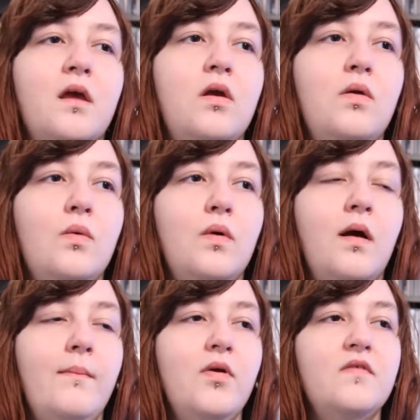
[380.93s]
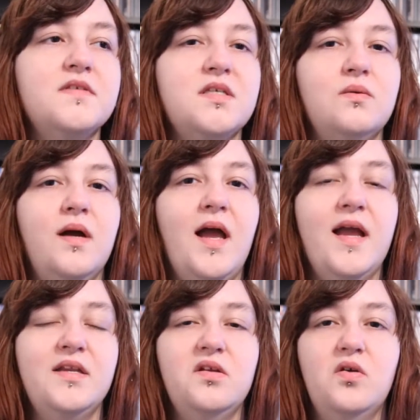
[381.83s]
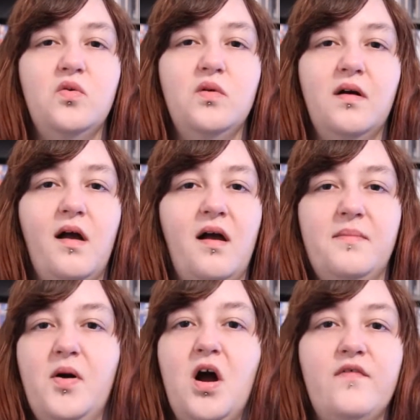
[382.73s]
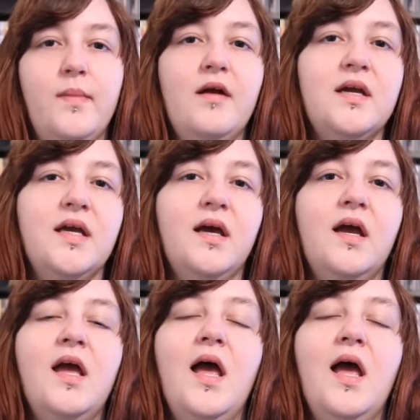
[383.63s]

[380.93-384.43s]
who moves to a new part of America